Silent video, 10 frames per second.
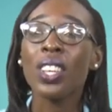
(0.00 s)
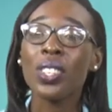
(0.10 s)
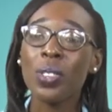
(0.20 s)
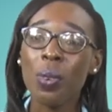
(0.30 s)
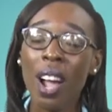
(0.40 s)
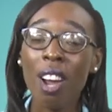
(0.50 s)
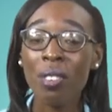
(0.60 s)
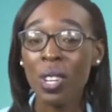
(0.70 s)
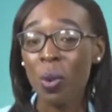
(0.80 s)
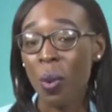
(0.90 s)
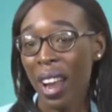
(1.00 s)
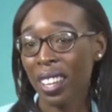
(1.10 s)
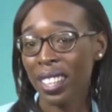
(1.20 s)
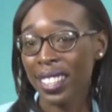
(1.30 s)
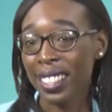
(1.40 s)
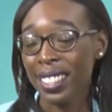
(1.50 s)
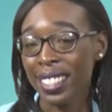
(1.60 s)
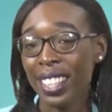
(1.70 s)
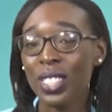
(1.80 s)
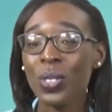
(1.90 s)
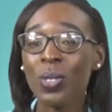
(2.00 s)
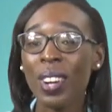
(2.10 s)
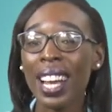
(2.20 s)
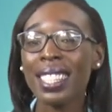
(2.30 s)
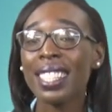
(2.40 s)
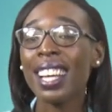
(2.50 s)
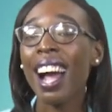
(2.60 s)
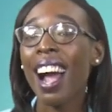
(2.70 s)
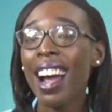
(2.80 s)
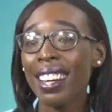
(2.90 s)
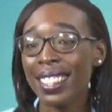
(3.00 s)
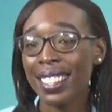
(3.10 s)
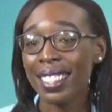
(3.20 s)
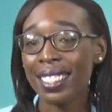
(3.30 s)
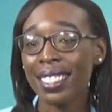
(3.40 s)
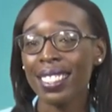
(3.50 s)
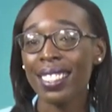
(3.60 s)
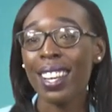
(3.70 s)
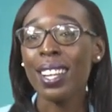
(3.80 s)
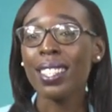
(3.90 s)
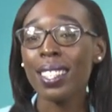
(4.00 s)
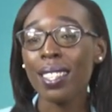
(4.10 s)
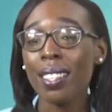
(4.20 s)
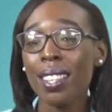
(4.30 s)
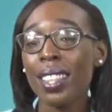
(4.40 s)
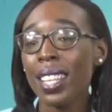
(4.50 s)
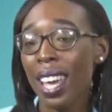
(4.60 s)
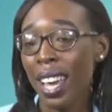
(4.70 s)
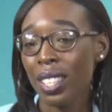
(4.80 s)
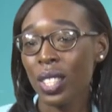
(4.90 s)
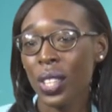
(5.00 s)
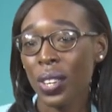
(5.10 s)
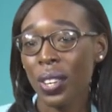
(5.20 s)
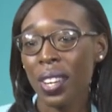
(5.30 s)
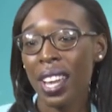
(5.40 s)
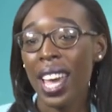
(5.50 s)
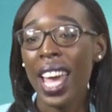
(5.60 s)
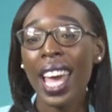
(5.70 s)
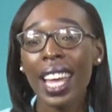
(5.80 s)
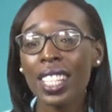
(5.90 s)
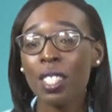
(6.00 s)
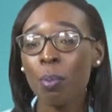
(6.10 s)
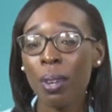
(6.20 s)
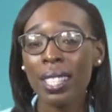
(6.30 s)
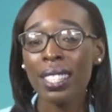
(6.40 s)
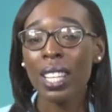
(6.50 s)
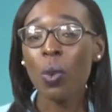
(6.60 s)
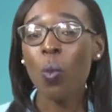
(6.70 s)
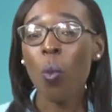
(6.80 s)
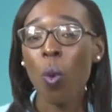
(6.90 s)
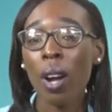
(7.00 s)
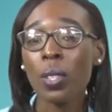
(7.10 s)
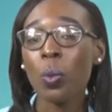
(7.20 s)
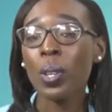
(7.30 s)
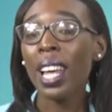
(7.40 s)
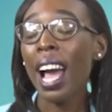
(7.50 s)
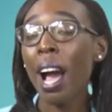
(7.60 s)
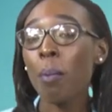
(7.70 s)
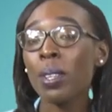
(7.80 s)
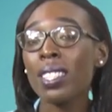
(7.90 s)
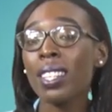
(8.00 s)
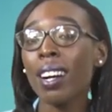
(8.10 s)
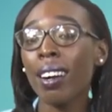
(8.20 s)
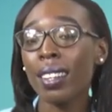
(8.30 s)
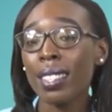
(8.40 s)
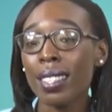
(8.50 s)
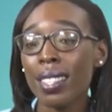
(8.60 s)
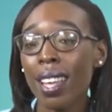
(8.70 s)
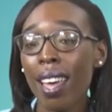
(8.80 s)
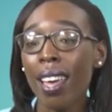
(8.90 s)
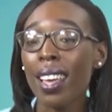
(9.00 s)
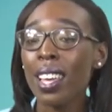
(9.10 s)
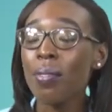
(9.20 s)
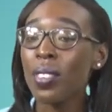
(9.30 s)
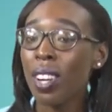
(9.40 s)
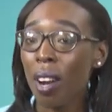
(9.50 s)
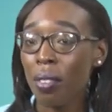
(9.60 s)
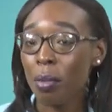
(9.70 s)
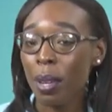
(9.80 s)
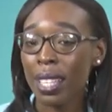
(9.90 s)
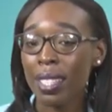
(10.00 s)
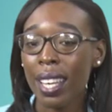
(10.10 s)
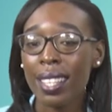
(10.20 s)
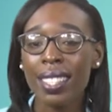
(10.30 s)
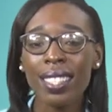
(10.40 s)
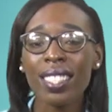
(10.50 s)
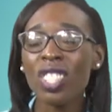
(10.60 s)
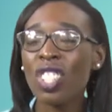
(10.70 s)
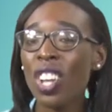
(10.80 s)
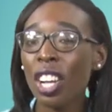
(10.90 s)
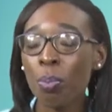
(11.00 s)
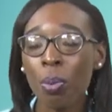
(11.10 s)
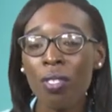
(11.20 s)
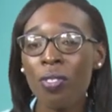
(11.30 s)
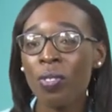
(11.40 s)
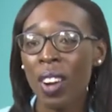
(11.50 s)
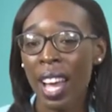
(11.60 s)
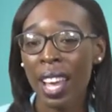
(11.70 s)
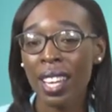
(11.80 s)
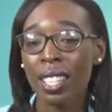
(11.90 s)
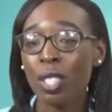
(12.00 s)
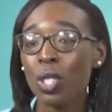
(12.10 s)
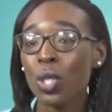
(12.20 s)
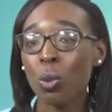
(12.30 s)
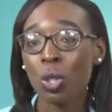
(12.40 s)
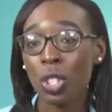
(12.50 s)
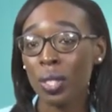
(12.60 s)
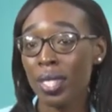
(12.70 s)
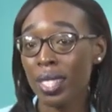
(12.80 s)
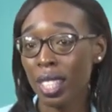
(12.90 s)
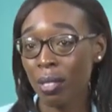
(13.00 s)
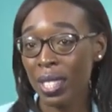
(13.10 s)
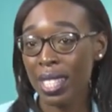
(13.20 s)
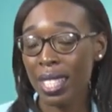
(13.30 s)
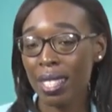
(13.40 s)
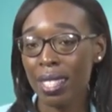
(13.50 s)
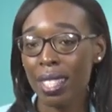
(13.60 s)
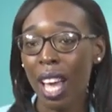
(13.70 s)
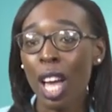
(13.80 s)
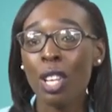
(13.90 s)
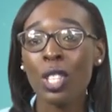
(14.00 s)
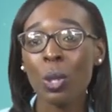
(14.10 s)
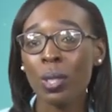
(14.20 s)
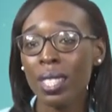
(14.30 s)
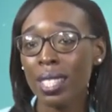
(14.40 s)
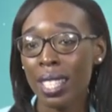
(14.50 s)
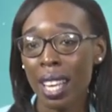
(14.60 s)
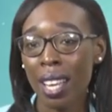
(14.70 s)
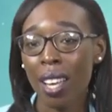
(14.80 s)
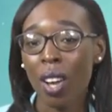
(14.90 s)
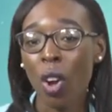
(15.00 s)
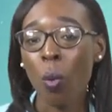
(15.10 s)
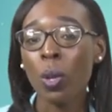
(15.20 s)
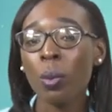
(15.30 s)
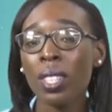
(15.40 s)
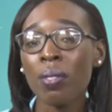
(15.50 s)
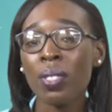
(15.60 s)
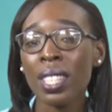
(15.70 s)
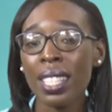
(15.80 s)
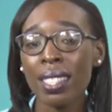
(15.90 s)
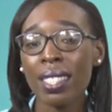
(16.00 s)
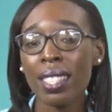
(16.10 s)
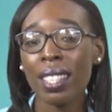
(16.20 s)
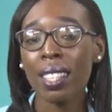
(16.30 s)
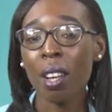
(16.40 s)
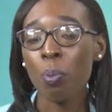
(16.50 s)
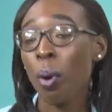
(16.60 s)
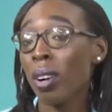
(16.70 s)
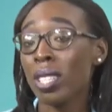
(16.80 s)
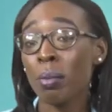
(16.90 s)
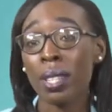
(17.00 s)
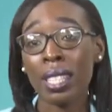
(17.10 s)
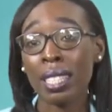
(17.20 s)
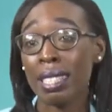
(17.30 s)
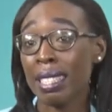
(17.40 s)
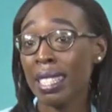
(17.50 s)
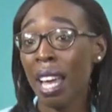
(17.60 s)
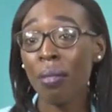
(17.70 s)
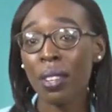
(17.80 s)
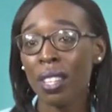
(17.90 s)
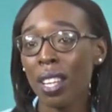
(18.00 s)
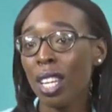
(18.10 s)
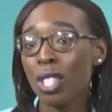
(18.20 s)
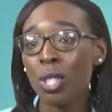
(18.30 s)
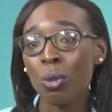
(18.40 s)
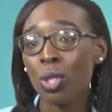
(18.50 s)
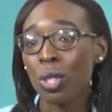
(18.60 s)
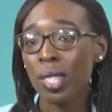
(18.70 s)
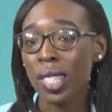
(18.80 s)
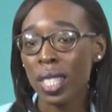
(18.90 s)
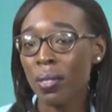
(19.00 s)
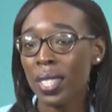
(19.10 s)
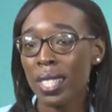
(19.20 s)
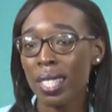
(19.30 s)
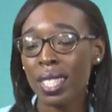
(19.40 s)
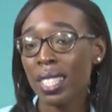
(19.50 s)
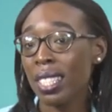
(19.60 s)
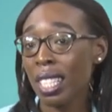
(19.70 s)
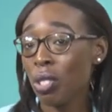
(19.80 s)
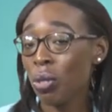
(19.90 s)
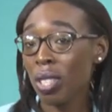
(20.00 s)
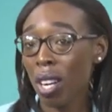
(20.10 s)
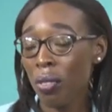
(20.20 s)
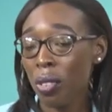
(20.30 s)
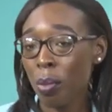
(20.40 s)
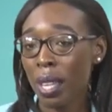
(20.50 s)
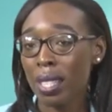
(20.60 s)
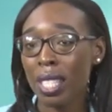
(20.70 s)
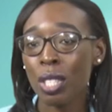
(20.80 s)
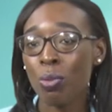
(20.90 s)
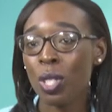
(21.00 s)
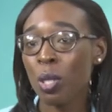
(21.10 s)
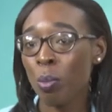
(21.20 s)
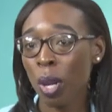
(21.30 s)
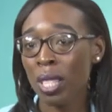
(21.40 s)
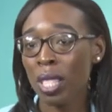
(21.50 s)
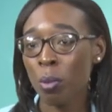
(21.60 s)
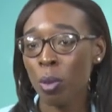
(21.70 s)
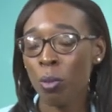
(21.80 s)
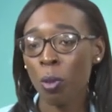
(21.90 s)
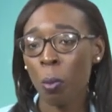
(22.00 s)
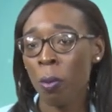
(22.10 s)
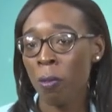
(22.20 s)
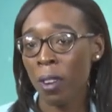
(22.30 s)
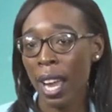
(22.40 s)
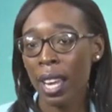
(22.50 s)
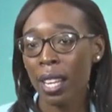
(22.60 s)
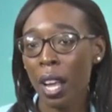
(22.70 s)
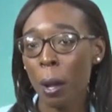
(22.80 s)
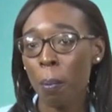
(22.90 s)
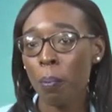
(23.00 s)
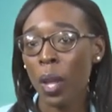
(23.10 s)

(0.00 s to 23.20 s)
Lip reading: You are required to write an article to the editor expressing what would happen to us if government does not provide social services. So today, we would have listed approximately 7 social services that central government is responsible for providing.